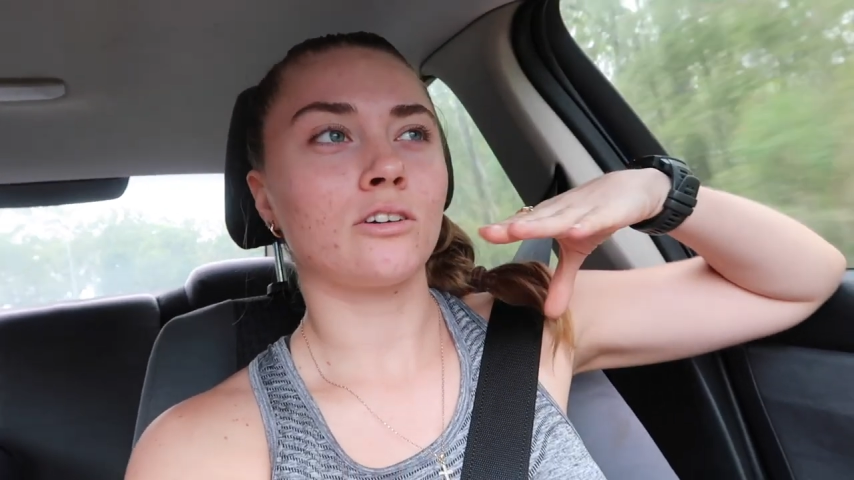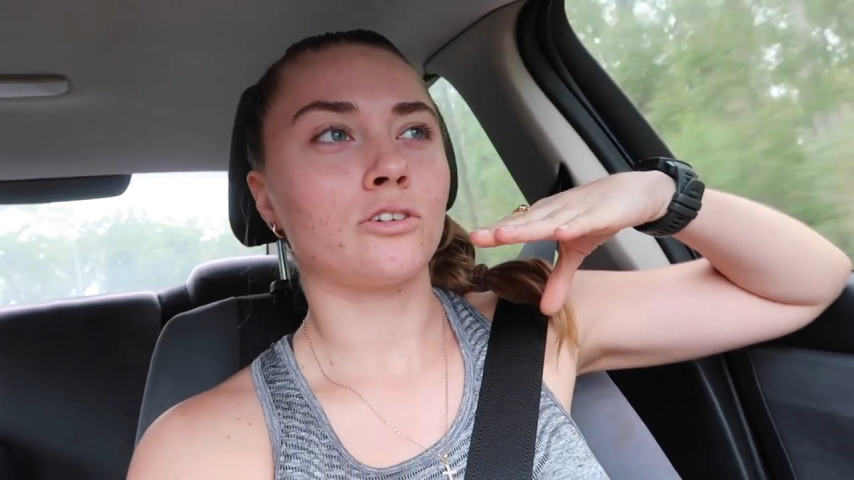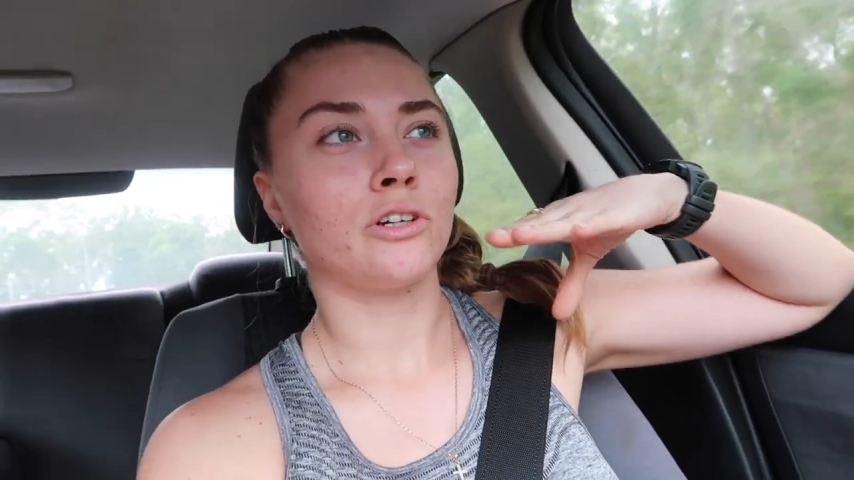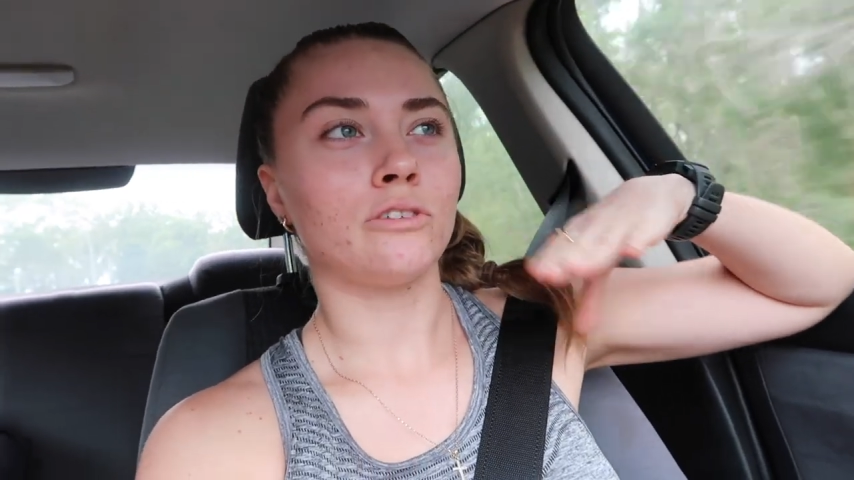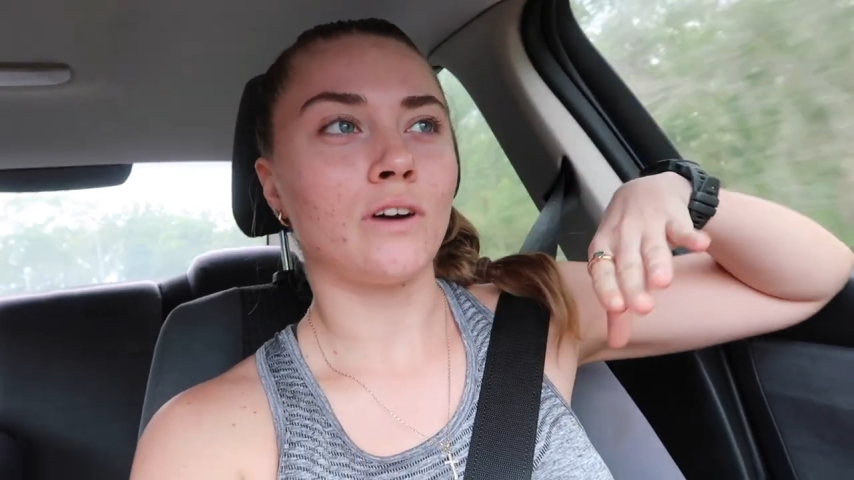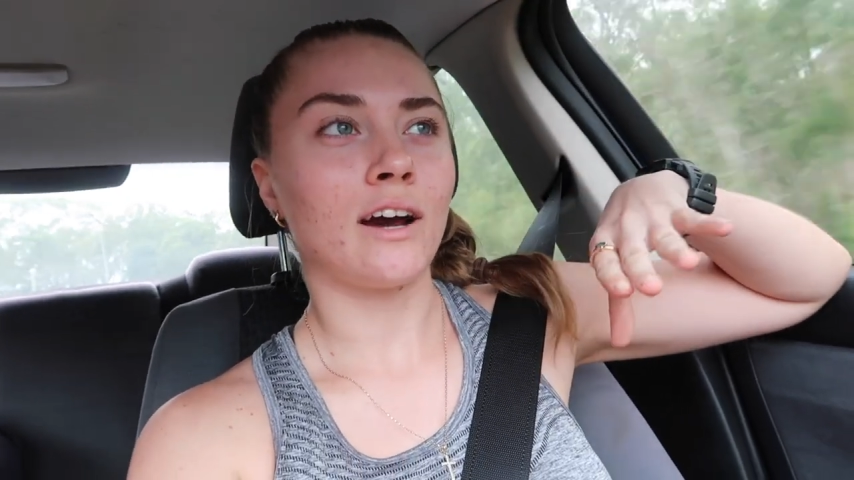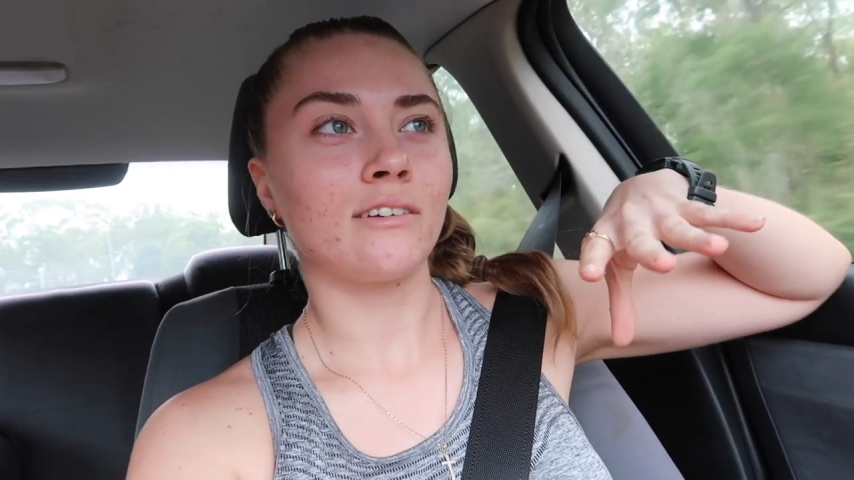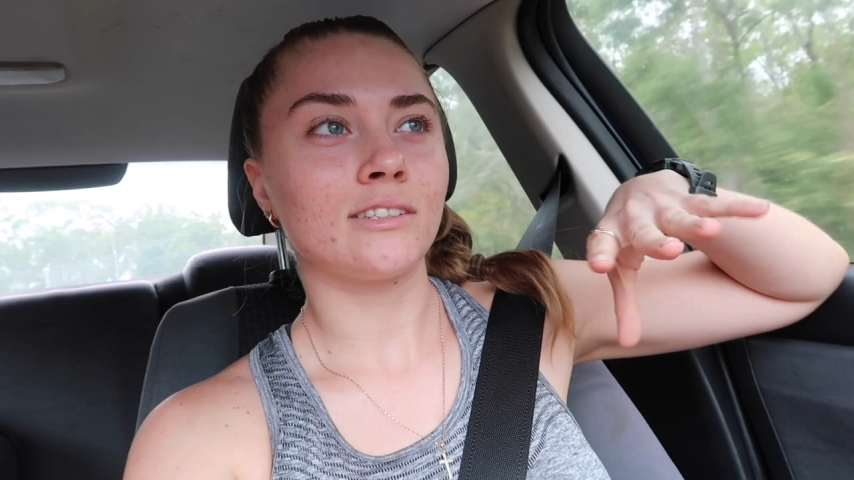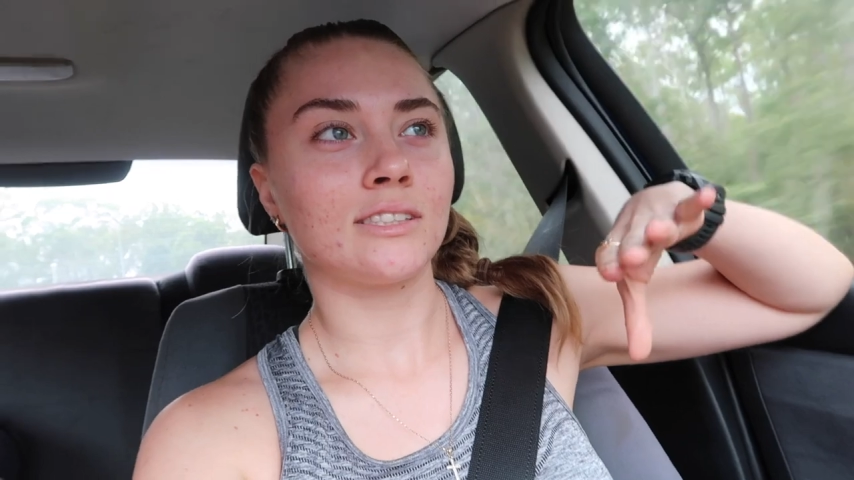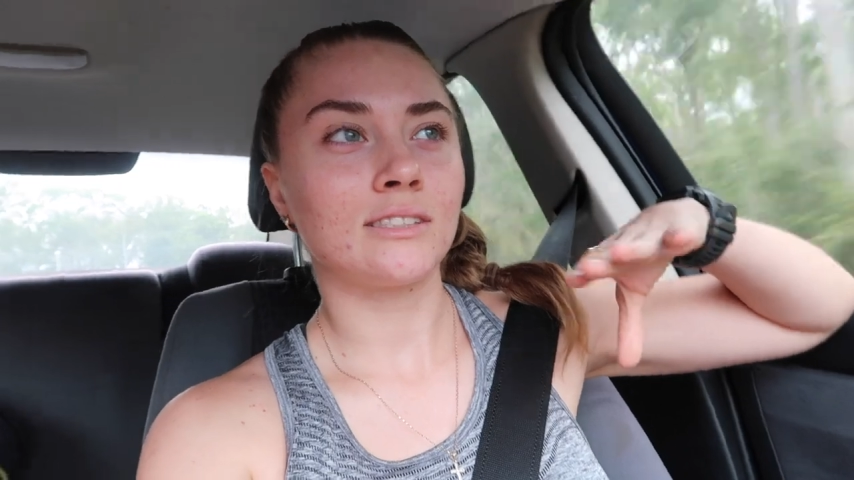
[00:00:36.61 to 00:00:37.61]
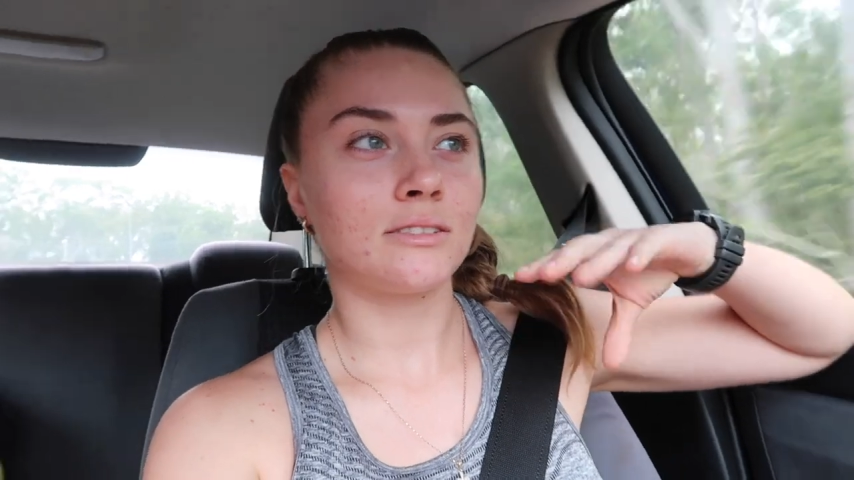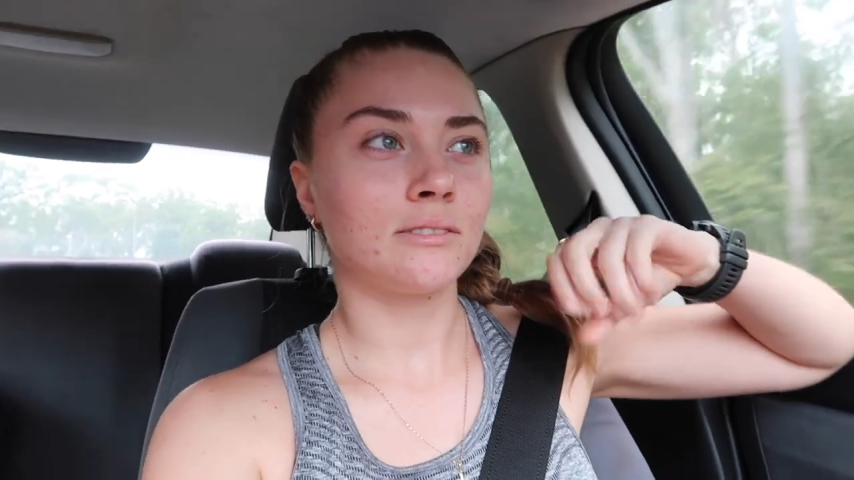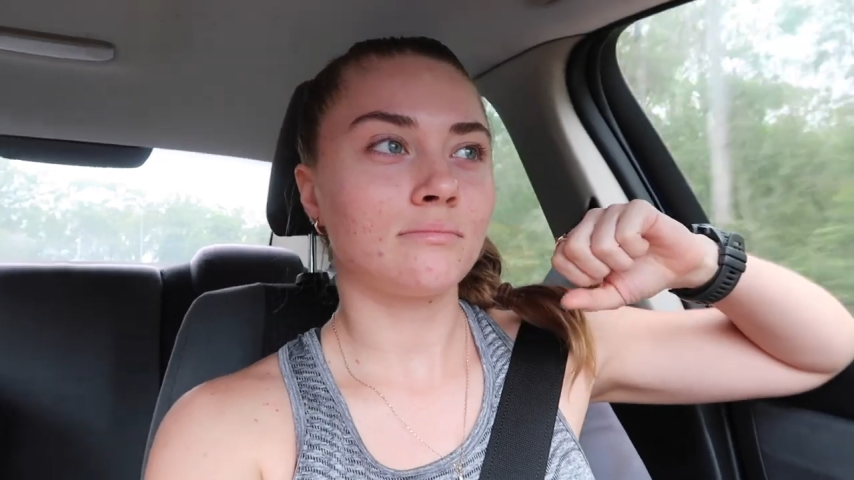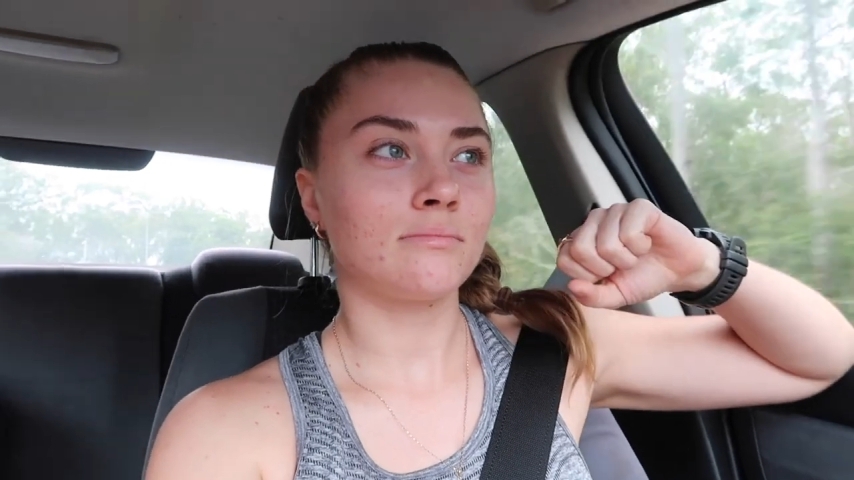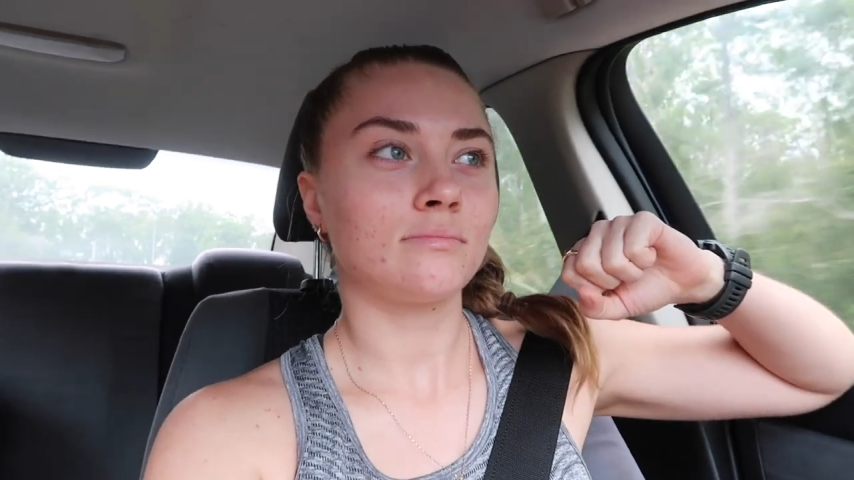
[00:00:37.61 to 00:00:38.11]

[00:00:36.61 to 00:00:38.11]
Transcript: coronavirus